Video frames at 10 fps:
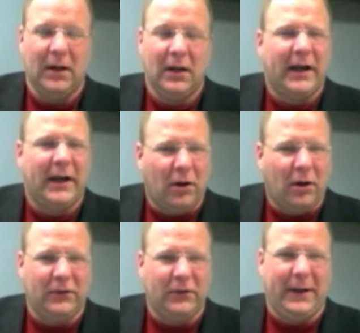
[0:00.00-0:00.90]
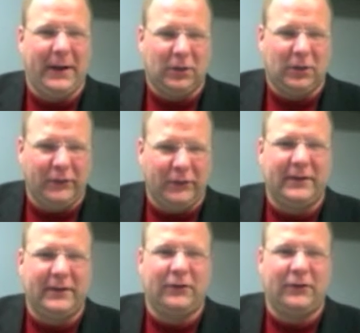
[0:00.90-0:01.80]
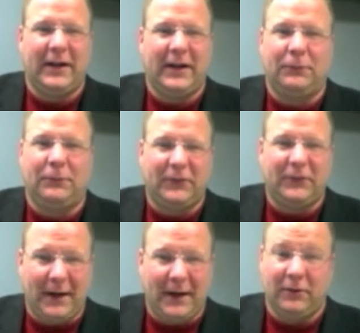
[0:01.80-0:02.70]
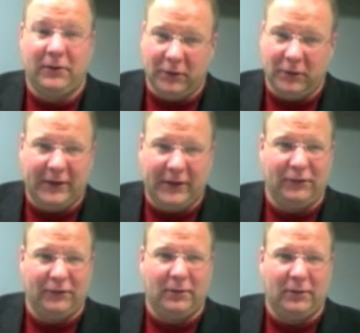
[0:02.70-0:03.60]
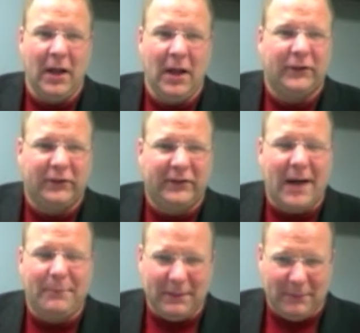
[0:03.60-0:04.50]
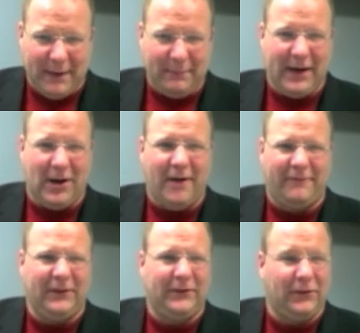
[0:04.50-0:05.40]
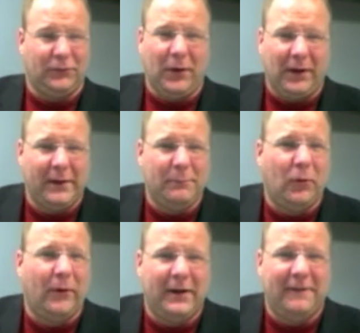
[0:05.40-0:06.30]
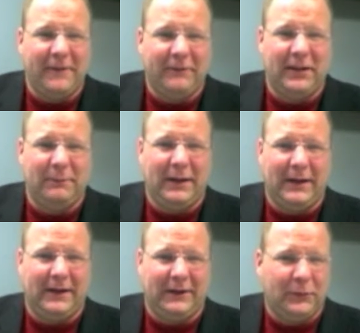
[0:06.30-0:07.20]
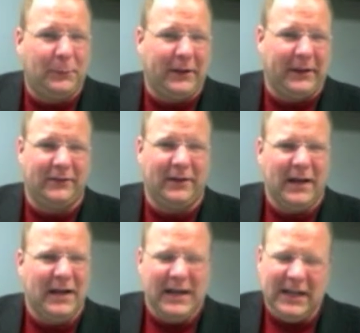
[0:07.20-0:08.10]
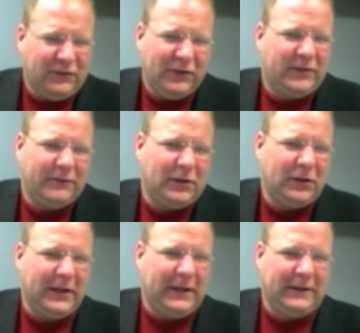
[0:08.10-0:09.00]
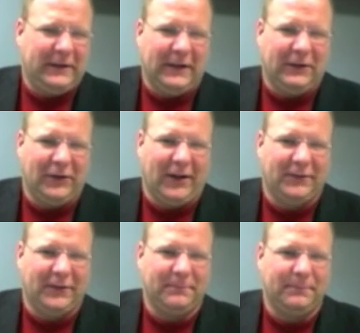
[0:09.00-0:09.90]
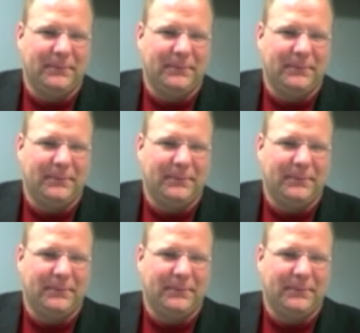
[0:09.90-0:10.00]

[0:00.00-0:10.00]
I also pay close attention and respect your schedule, so stopping by my office is rarely more than a 15-minute experience, just if you're needing to get adjusted.